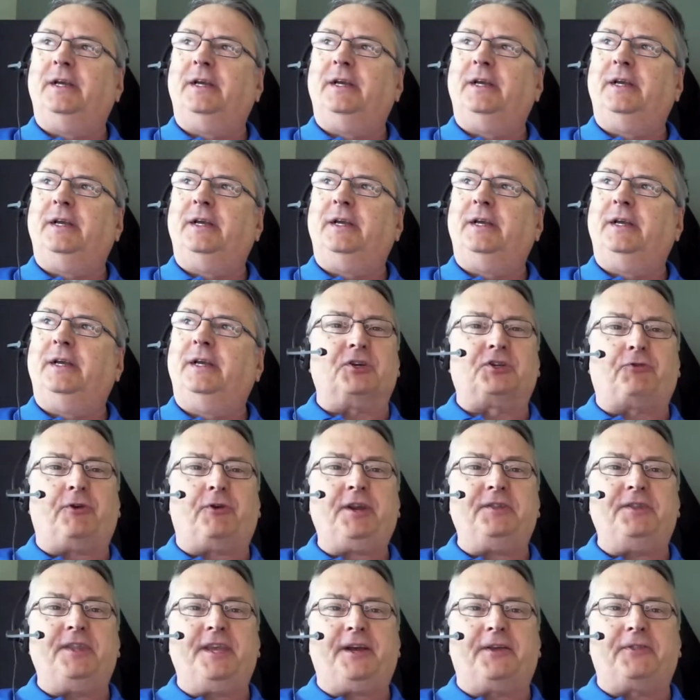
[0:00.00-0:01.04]
I was
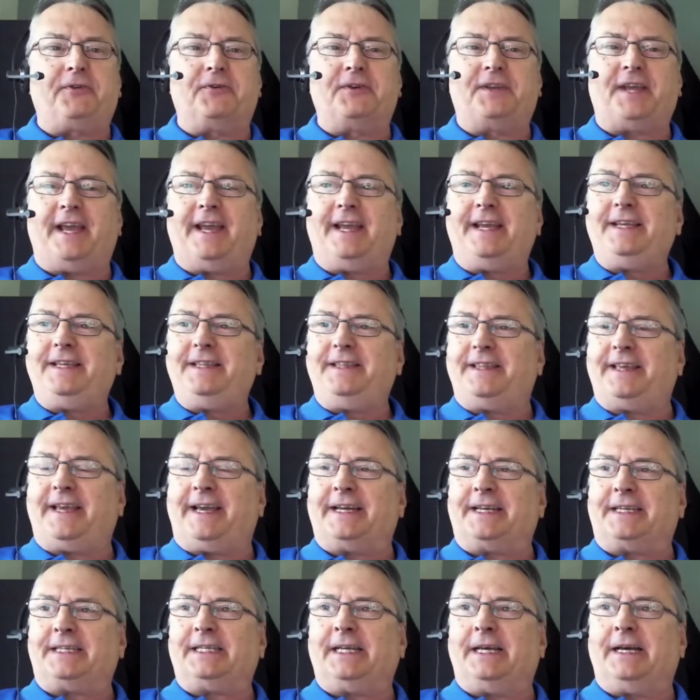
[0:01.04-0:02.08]
reading the other day
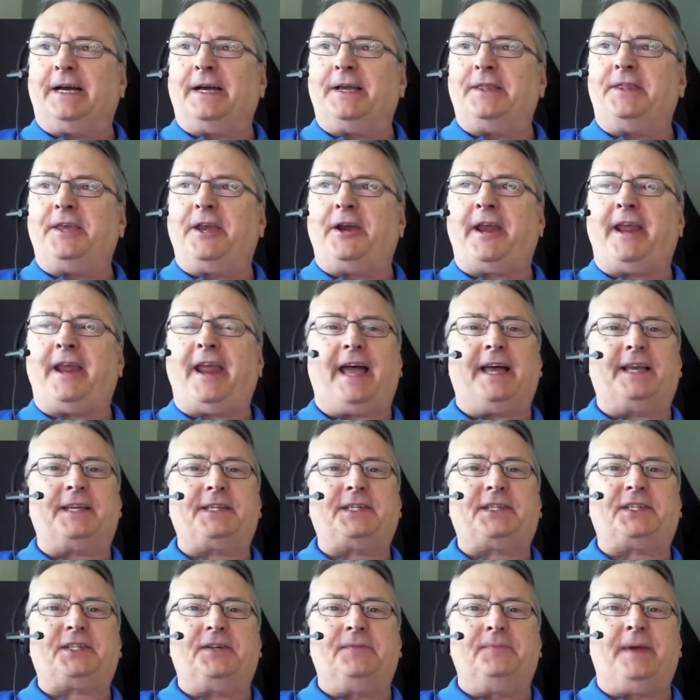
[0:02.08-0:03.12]
that they
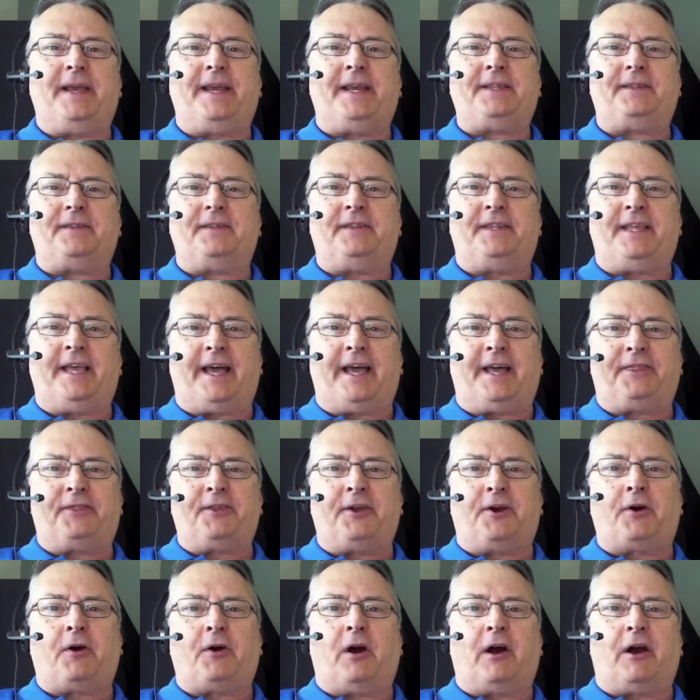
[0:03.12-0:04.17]
estimate that
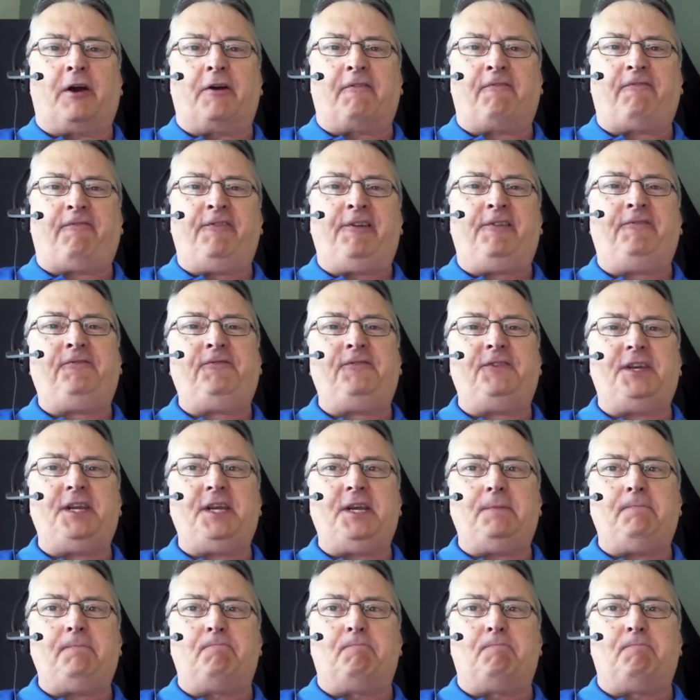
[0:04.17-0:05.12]
there are 50